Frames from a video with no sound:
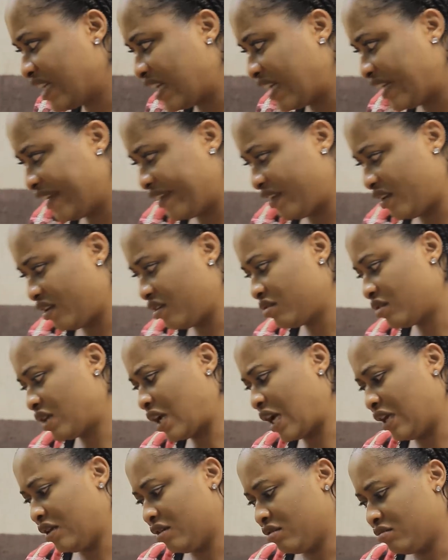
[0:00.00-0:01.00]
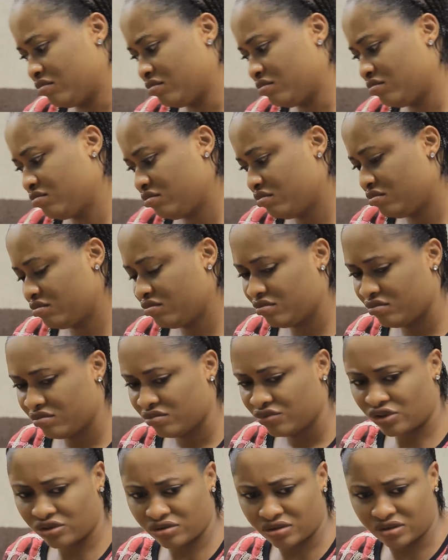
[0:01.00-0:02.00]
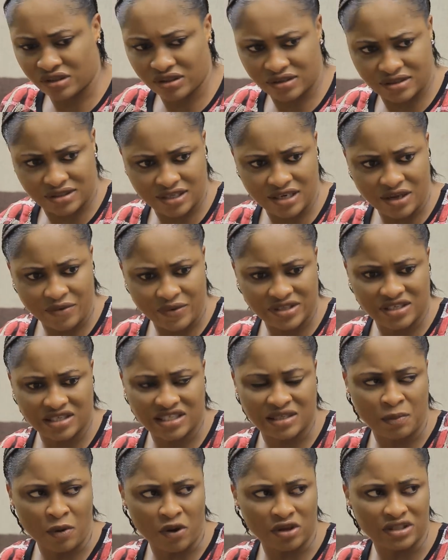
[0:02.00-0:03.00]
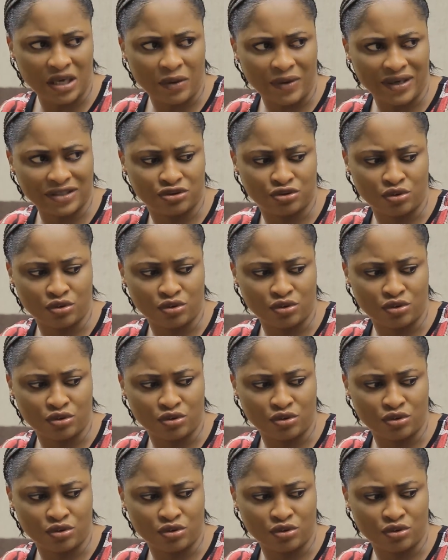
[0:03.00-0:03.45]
Nah. Hi! See the way she spoilt our